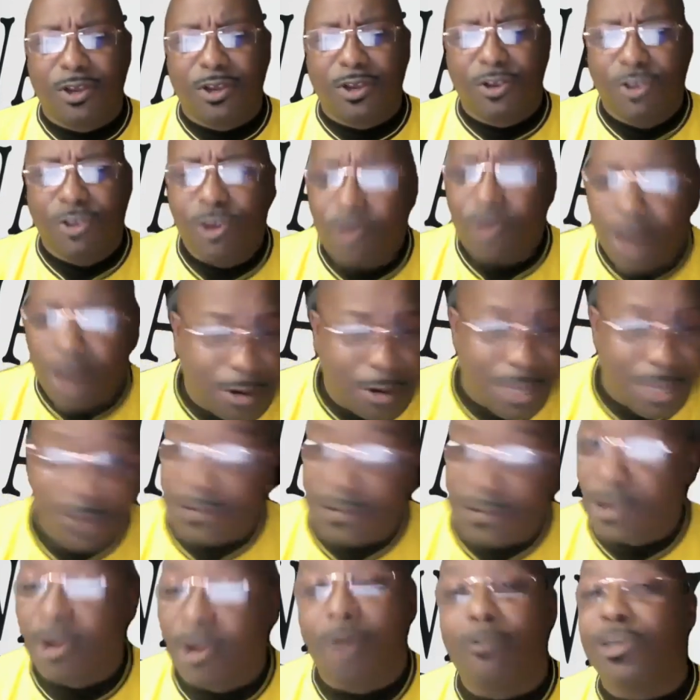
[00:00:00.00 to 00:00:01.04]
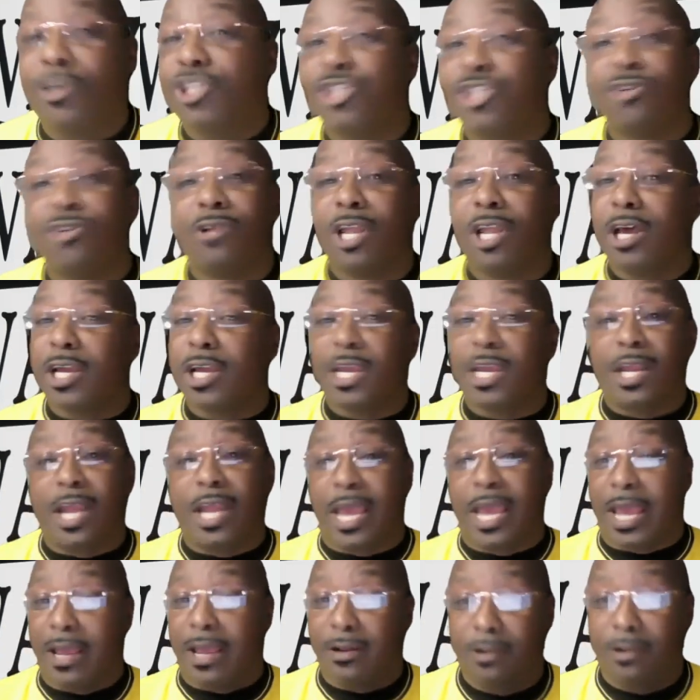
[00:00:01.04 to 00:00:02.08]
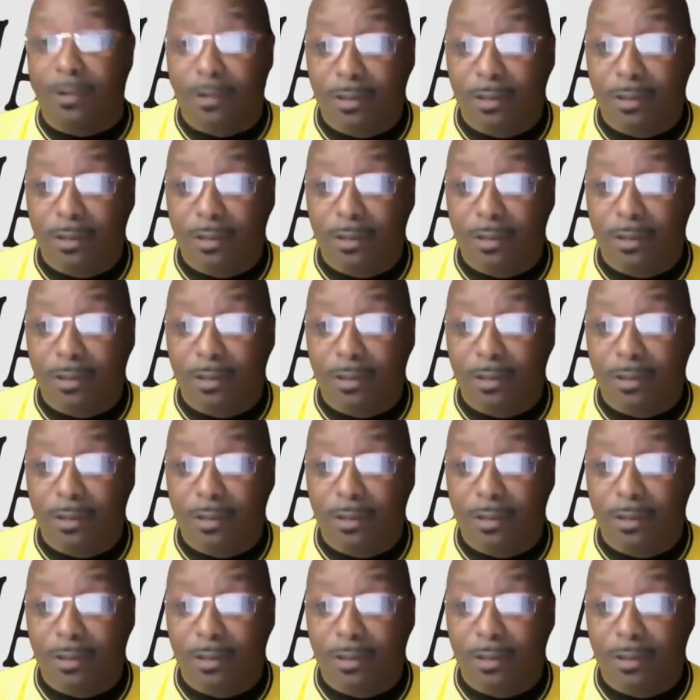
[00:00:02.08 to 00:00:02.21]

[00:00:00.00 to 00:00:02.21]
you don't even know what you're looking at.